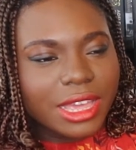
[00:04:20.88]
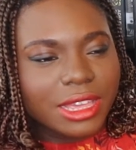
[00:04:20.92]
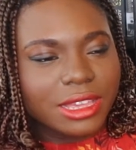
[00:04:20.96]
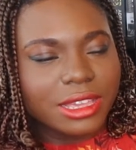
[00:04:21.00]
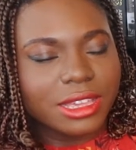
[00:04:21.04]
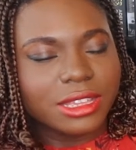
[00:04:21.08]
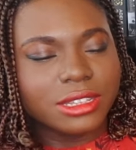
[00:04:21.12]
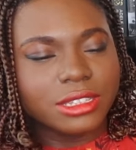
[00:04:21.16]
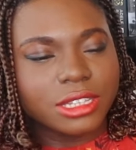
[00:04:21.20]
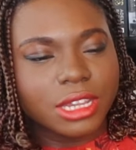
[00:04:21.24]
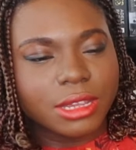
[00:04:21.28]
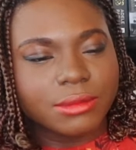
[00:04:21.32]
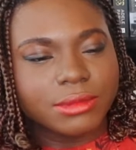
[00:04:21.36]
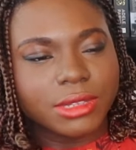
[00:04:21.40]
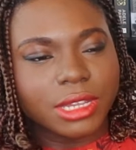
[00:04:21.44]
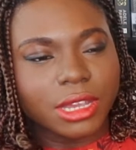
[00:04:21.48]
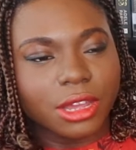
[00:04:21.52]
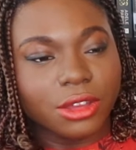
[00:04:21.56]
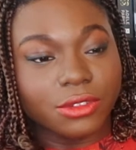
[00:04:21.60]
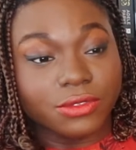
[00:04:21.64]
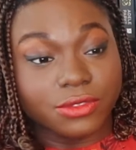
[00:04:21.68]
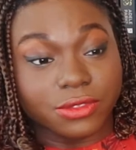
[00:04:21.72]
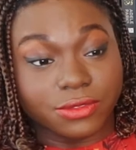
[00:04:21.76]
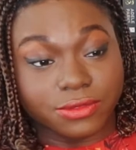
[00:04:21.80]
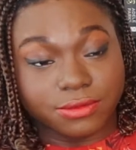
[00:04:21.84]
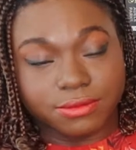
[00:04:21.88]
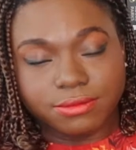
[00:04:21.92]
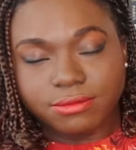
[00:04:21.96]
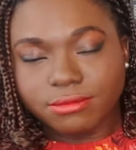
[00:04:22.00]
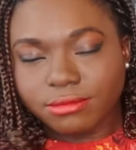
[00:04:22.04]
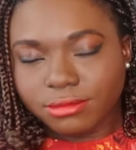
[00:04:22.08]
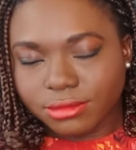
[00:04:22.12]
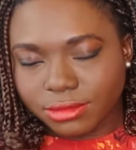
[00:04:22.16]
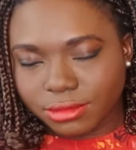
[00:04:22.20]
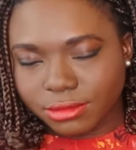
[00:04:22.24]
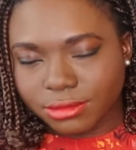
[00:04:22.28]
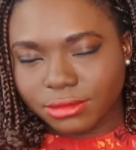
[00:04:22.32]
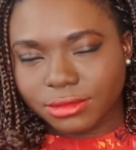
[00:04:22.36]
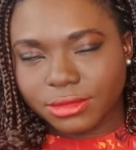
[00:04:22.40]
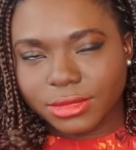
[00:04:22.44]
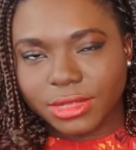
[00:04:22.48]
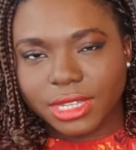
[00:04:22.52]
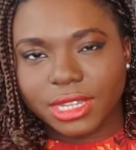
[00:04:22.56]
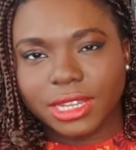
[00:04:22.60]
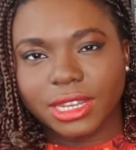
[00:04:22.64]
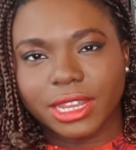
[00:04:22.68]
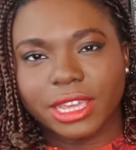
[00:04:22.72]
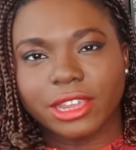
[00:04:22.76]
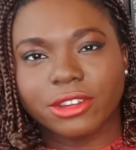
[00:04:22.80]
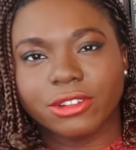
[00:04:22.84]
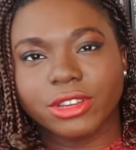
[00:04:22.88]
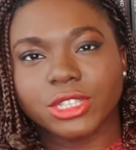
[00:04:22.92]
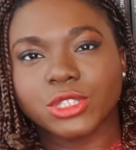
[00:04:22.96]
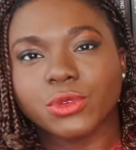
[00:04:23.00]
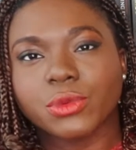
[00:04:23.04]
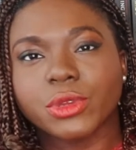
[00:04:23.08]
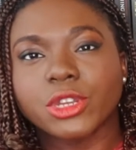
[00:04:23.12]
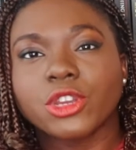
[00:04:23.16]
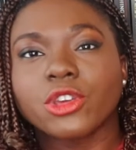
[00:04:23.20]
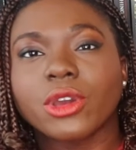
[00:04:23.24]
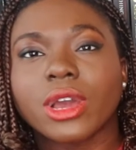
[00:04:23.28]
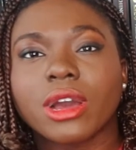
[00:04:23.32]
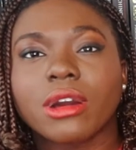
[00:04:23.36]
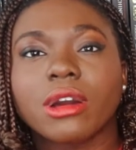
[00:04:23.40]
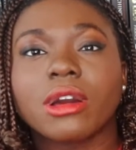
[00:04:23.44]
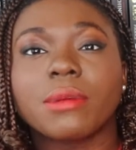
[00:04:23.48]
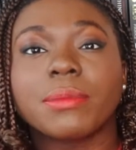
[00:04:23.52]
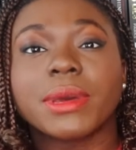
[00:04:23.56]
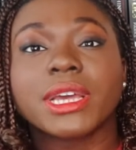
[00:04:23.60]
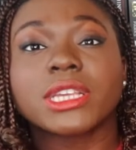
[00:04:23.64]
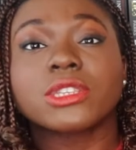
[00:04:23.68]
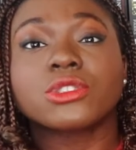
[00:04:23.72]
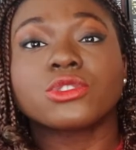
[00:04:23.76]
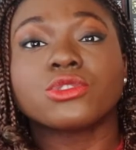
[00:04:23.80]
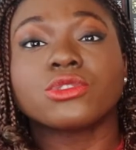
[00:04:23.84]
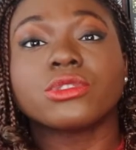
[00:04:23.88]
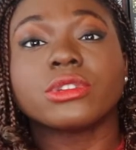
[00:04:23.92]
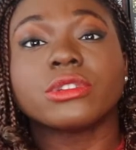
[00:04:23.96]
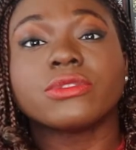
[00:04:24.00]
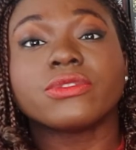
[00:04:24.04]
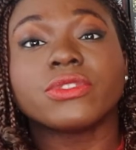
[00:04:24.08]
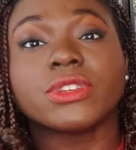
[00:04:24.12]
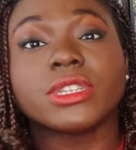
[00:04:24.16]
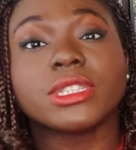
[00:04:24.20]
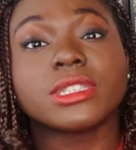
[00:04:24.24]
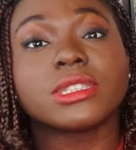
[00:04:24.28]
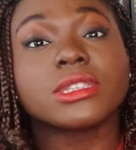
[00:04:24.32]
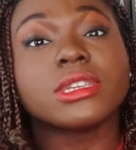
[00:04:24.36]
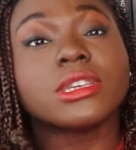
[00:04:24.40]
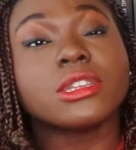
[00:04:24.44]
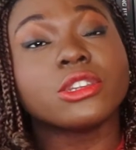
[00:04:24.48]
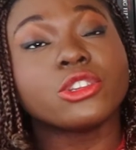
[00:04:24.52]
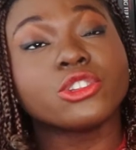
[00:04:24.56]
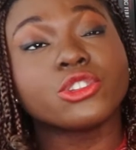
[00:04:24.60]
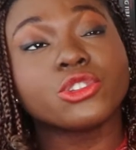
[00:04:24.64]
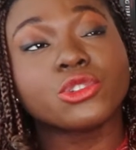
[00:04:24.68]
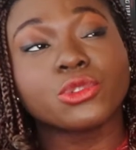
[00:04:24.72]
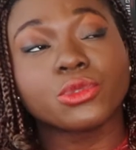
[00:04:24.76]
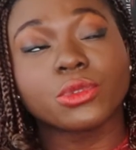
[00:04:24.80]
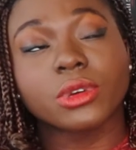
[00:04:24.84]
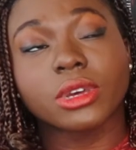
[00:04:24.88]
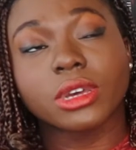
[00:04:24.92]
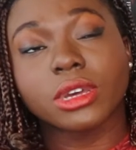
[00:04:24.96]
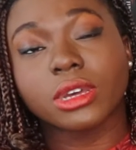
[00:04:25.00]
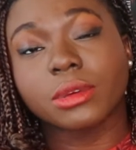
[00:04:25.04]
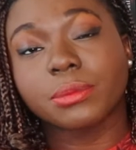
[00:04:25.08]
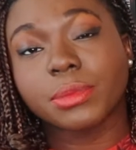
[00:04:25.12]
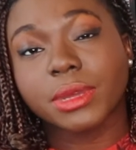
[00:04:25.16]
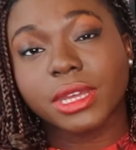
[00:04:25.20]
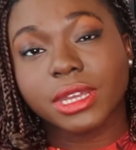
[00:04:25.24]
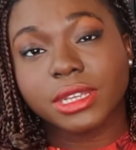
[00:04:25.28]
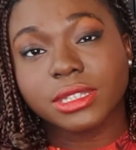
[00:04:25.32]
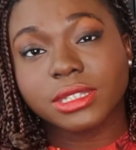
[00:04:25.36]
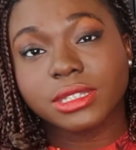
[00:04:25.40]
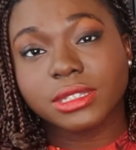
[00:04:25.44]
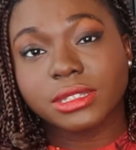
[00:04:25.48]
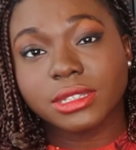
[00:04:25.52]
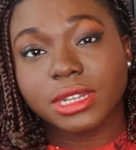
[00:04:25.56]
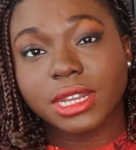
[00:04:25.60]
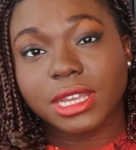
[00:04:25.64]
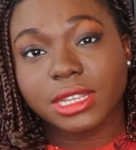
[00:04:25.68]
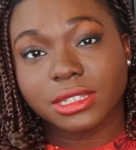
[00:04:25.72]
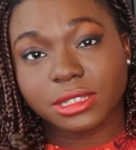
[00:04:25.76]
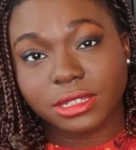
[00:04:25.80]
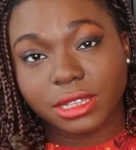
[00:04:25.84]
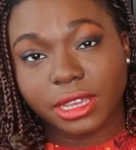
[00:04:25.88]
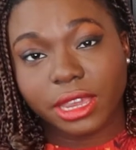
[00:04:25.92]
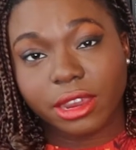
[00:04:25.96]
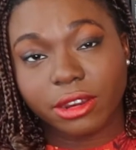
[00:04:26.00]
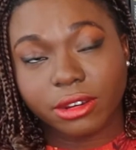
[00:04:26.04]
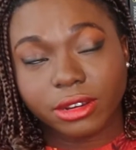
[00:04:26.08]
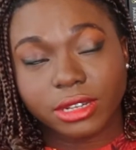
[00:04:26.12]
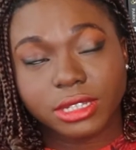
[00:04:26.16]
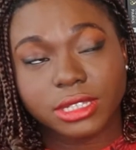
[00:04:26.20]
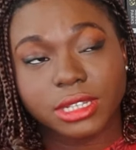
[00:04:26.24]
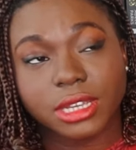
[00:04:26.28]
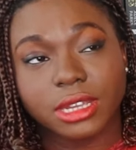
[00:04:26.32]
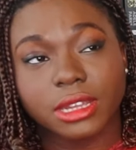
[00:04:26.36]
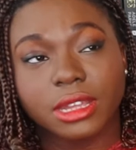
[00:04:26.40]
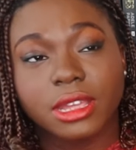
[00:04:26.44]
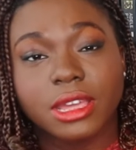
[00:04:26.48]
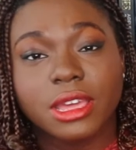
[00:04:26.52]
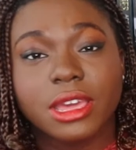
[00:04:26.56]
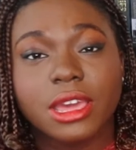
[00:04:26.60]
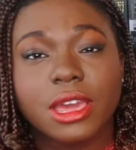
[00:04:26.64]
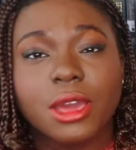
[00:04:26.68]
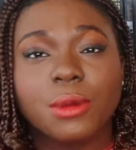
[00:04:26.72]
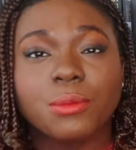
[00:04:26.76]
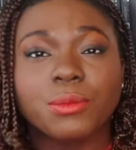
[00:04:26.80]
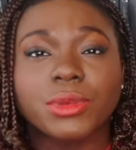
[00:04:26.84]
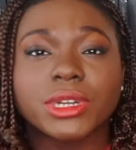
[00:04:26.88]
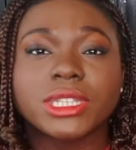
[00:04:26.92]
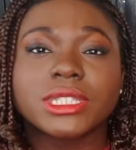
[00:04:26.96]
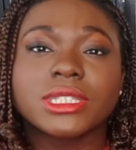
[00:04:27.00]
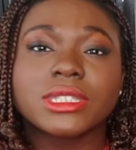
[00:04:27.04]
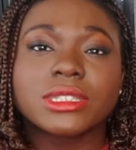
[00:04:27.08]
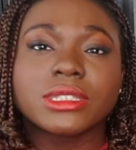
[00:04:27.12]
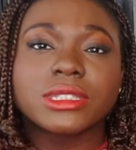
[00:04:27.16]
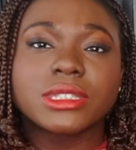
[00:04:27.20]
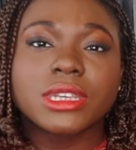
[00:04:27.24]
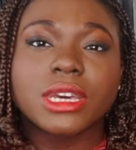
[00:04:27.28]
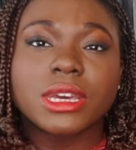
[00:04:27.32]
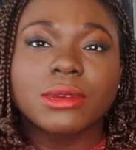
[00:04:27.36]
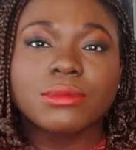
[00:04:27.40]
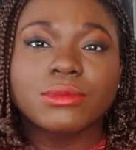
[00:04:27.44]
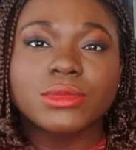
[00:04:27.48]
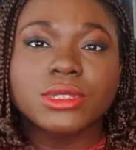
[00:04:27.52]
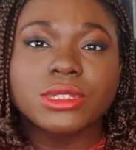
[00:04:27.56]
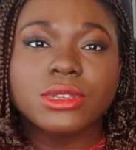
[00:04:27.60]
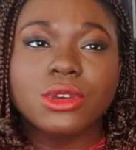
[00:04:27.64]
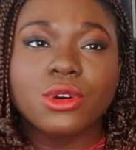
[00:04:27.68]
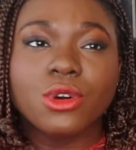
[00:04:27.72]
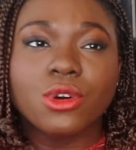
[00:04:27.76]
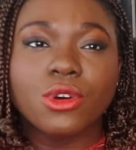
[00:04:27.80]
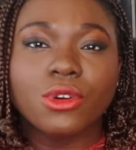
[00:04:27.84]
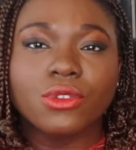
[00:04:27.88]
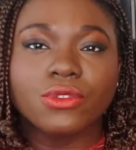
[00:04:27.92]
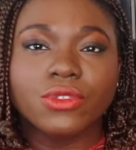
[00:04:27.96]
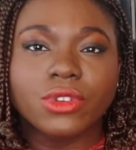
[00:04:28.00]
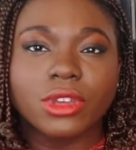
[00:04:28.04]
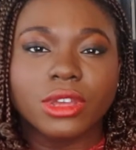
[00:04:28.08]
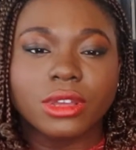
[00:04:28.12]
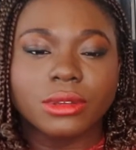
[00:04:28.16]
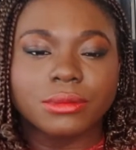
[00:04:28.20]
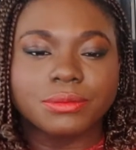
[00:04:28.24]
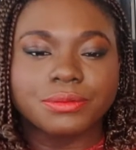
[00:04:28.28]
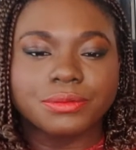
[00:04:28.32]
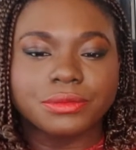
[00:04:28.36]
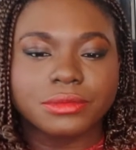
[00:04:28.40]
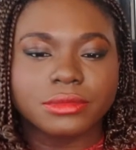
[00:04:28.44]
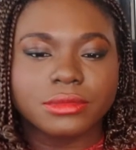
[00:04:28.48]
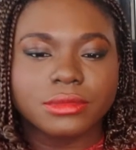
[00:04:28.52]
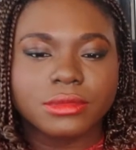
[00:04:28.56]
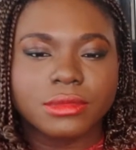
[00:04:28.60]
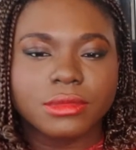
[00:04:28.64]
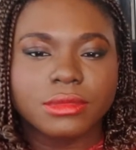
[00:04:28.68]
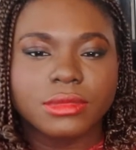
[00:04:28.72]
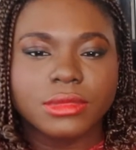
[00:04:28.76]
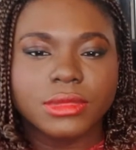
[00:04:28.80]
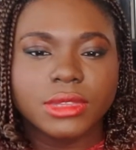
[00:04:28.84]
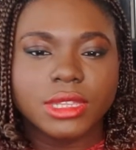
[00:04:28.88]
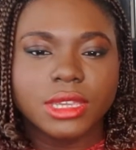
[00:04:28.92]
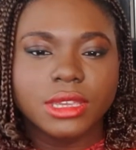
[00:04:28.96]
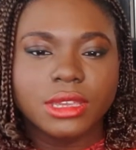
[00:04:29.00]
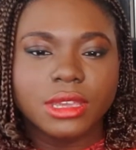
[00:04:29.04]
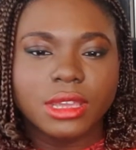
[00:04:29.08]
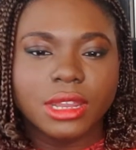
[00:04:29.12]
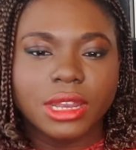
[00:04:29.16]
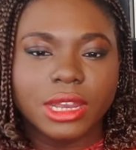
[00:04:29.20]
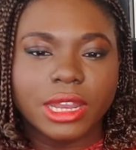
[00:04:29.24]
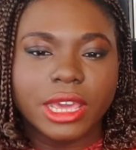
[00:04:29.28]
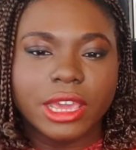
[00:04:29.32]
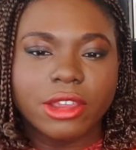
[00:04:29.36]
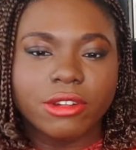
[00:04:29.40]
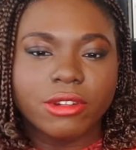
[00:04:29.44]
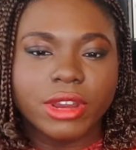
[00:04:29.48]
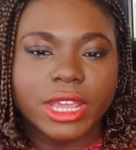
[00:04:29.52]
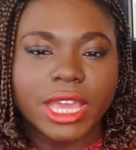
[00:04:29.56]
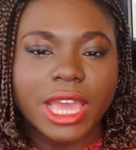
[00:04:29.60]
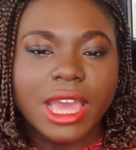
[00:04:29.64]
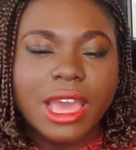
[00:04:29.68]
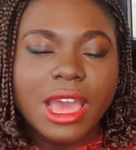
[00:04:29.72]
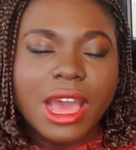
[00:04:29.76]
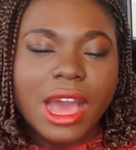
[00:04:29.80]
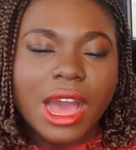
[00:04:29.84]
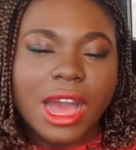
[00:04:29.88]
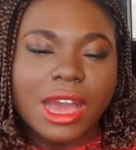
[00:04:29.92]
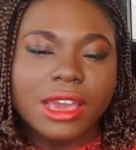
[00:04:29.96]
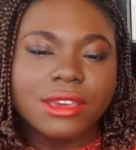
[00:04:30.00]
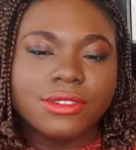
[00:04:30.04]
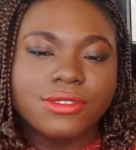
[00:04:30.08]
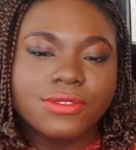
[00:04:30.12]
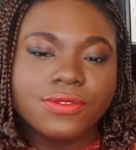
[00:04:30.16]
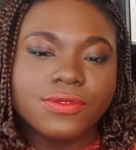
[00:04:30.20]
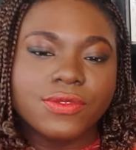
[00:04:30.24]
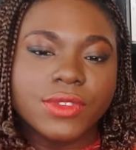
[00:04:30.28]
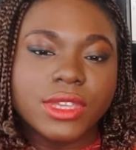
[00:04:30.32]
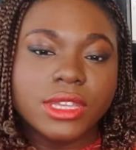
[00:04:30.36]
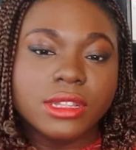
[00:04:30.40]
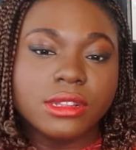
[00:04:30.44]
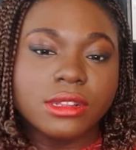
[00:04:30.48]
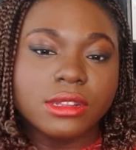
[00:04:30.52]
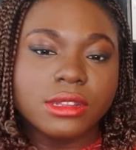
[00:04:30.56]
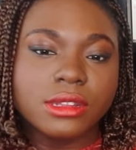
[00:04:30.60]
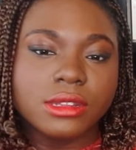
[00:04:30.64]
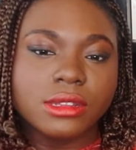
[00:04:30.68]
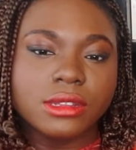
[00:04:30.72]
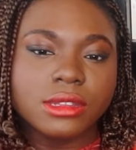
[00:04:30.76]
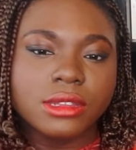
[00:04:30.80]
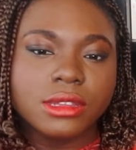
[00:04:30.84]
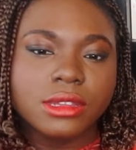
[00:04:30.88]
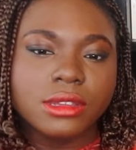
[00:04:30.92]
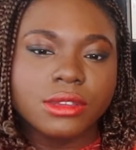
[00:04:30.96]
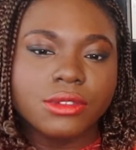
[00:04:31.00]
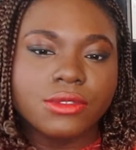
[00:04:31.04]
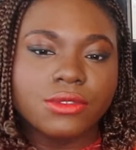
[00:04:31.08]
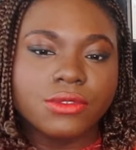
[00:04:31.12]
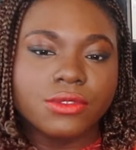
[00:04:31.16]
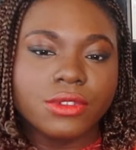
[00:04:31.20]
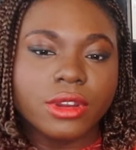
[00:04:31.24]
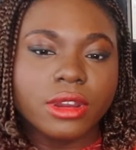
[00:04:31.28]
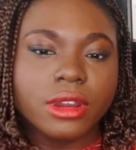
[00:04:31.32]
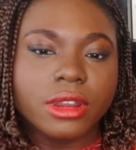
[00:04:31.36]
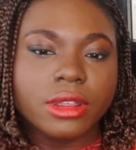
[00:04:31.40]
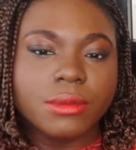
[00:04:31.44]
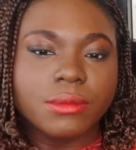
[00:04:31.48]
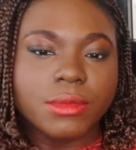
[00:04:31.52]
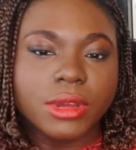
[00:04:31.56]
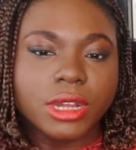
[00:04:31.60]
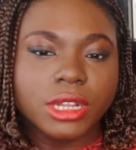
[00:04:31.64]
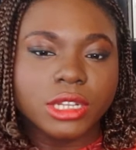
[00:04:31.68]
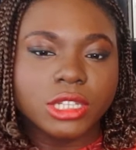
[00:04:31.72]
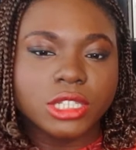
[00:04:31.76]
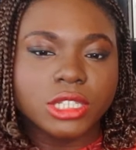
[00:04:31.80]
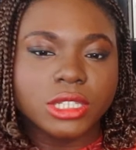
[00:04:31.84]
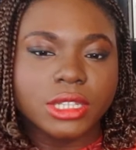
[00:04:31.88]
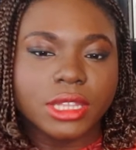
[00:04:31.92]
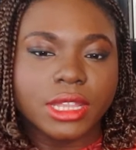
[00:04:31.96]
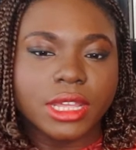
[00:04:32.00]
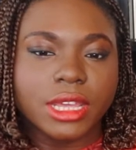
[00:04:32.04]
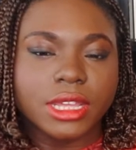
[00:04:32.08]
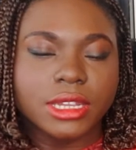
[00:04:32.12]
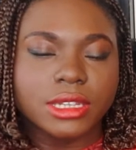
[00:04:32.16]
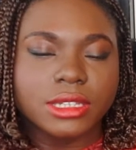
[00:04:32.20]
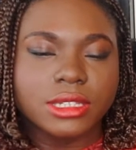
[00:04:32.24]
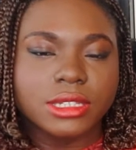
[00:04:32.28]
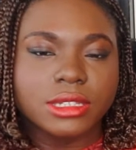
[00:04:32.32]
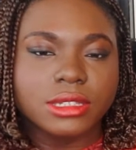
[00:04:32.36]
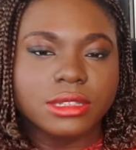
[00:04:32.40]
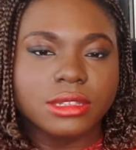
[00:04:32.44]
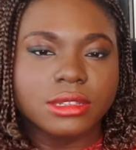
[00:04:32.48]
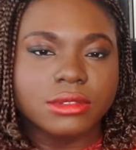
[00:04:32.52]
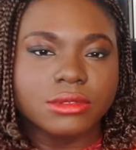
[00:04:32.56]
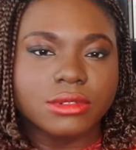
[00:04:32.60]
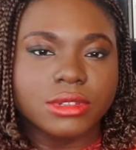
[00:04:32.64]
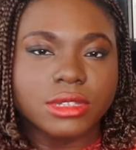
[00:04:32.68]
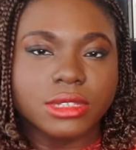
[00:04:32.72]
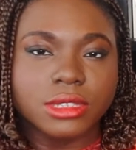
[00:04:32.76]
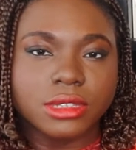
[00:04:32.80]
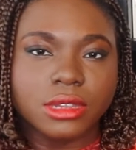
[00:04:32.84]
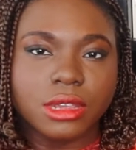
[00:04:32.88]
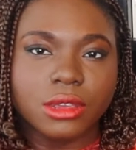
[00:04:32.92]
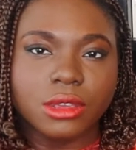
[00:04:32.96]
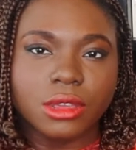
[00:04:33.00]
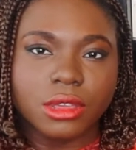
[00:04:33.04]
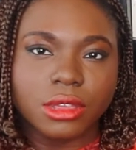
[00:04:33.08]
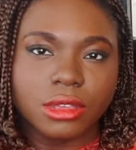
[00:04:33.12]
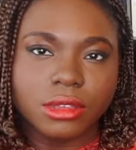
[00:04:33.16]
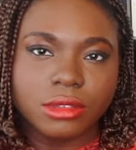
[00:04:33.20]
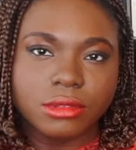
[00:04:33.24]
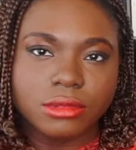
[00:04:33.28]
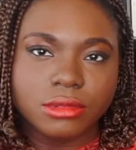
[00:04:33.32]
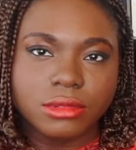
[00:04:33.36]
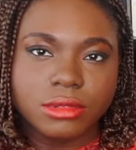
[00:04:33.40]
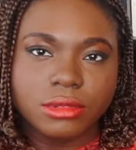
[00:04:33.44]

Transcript: In terms of layering, so we know how her backstory feeds into her person as a character, but in terms of layering, I feel very much that there is a